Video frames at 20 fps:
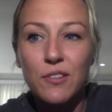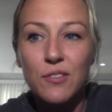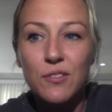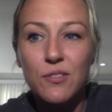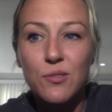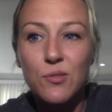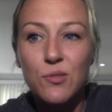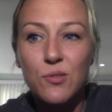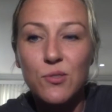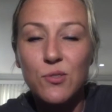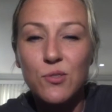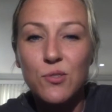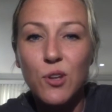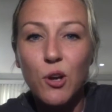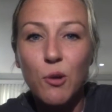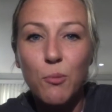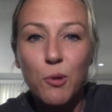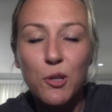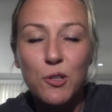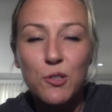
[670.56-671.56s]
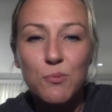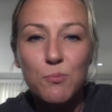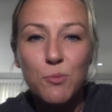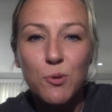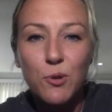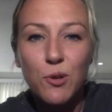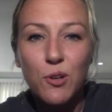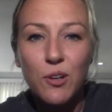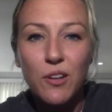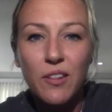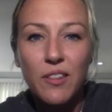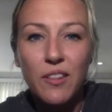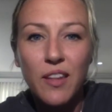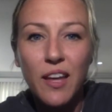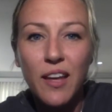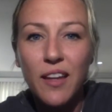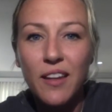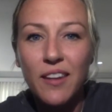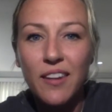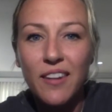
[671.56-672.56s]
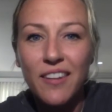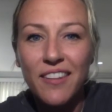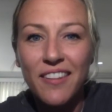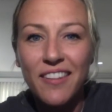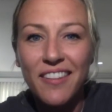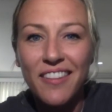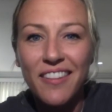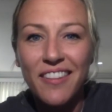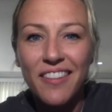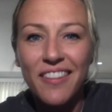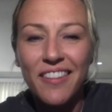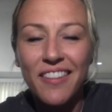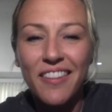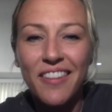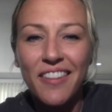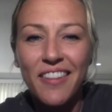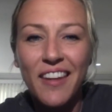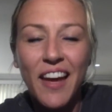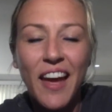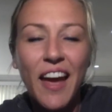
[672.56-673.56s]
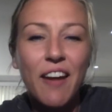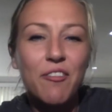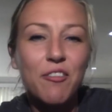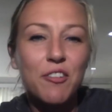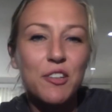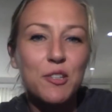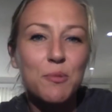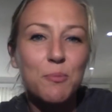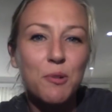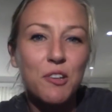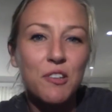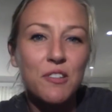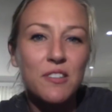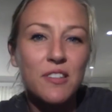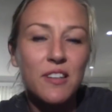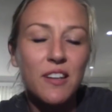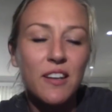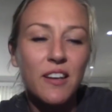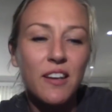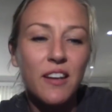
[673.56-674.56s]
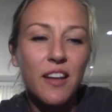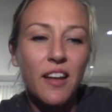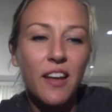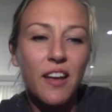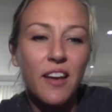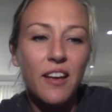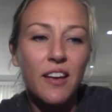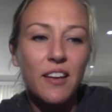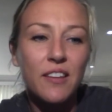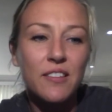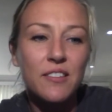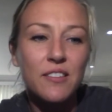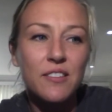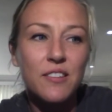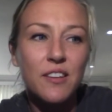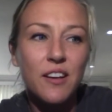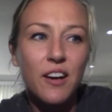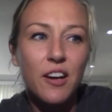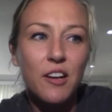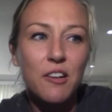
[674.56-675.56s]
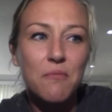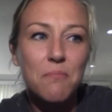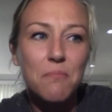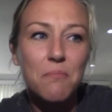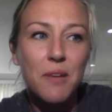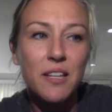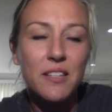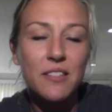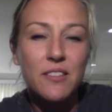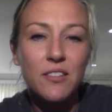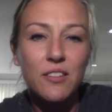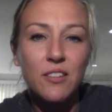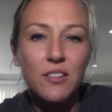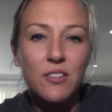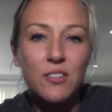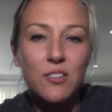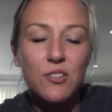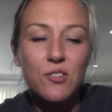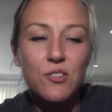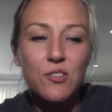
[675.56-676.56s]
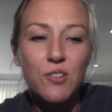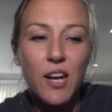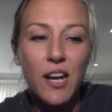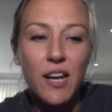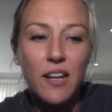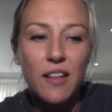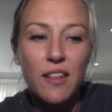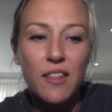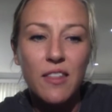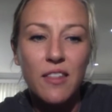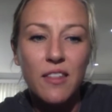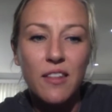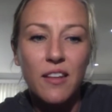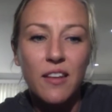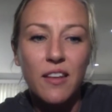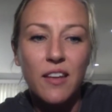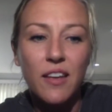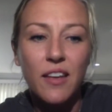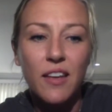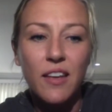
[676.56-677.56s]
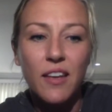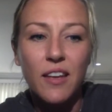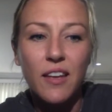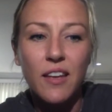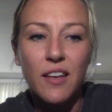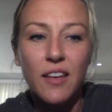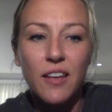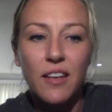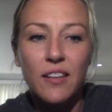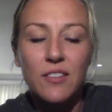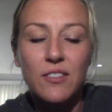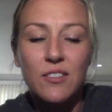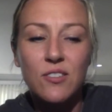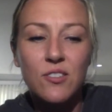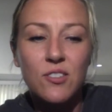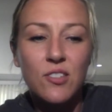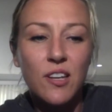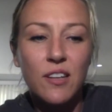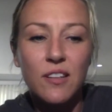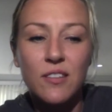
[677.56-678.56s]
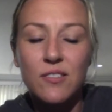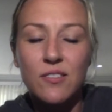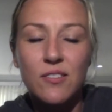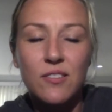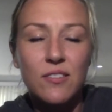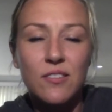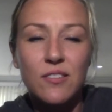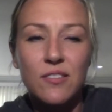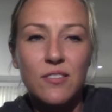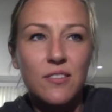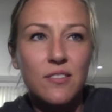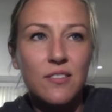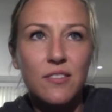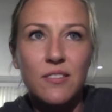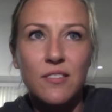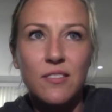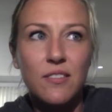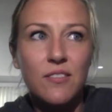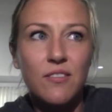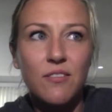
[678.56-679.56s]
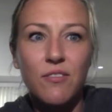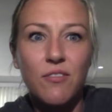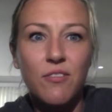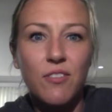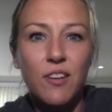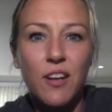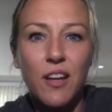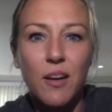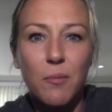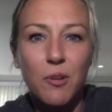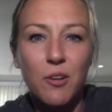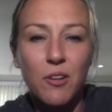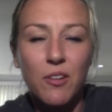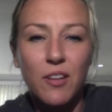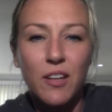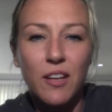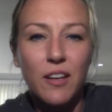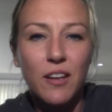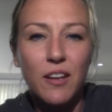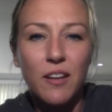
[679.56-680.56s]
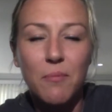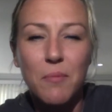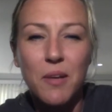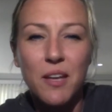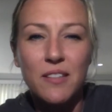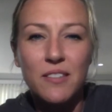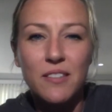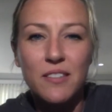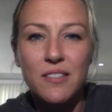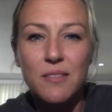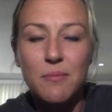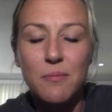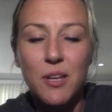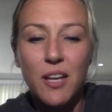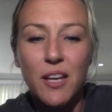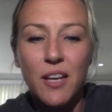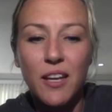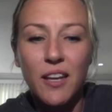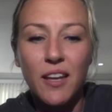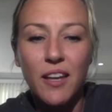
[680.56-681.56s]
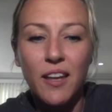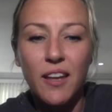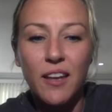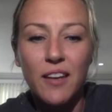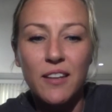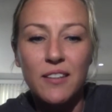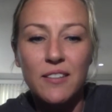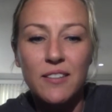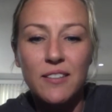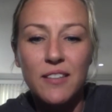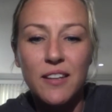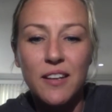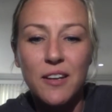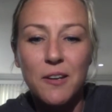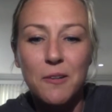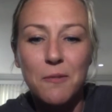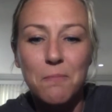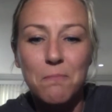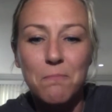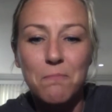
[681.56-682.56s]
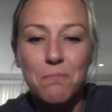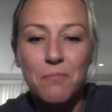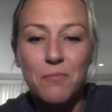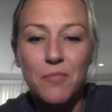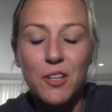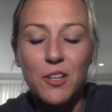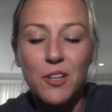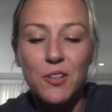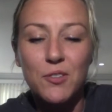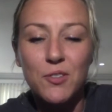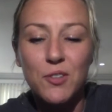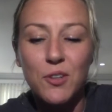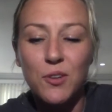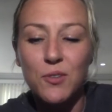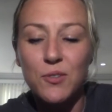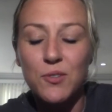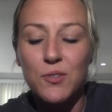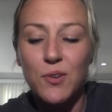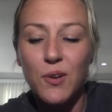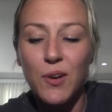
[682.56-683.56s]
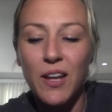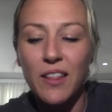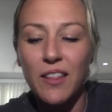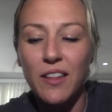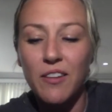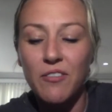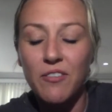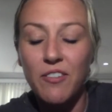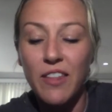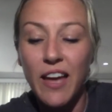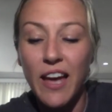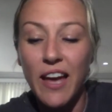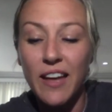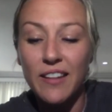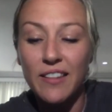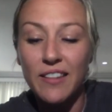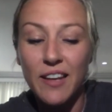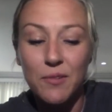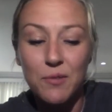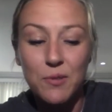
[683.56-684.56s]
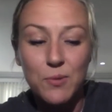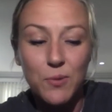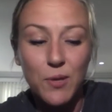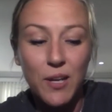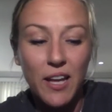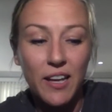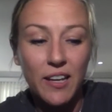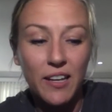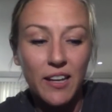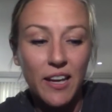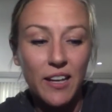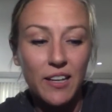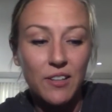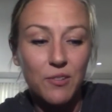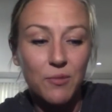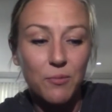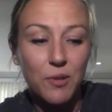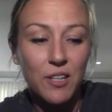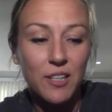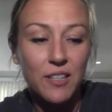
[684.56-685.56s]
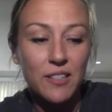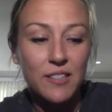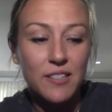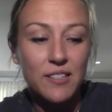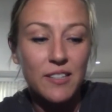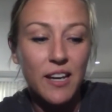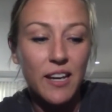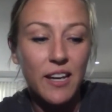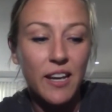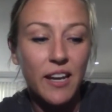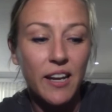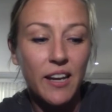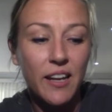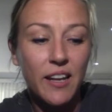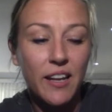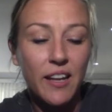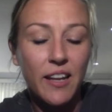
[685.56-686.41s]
so much more than the average person, and our mental strength is just phenomenal and amazing to me. And so I loved that, and that was what I kind of wanted to study